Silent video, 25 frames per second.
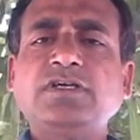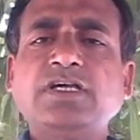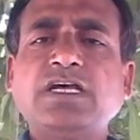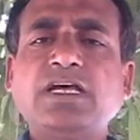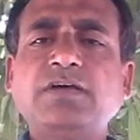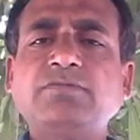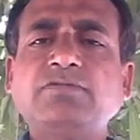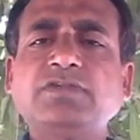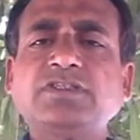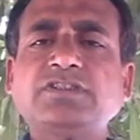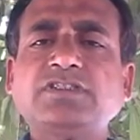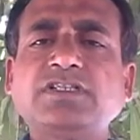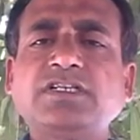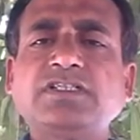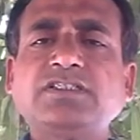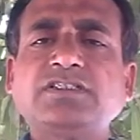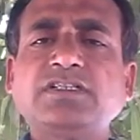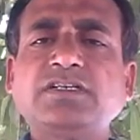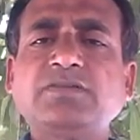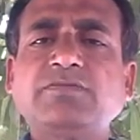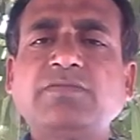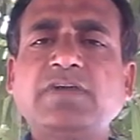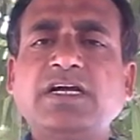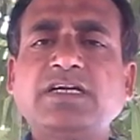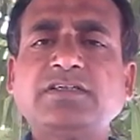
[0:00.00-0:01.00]
hematite
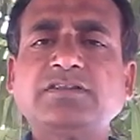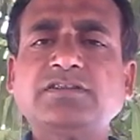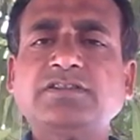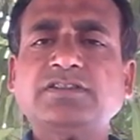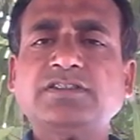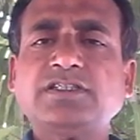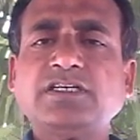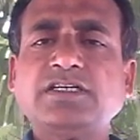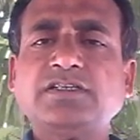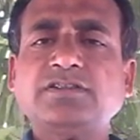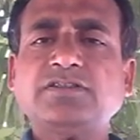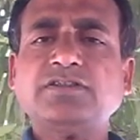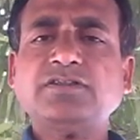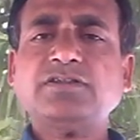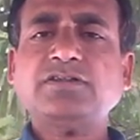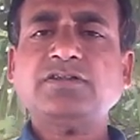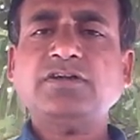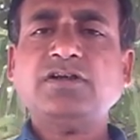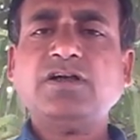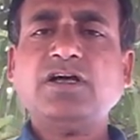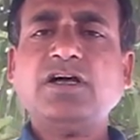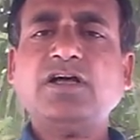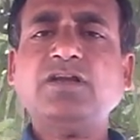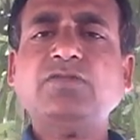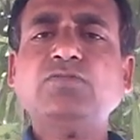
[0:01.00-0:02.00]
and magnetite
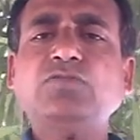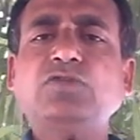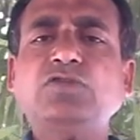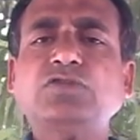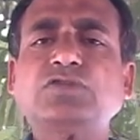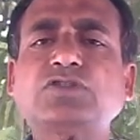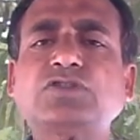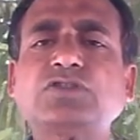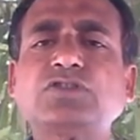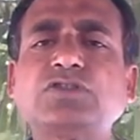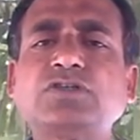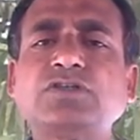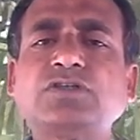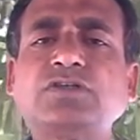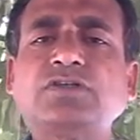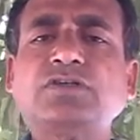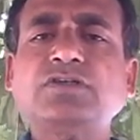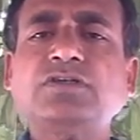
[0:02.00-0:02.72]
almost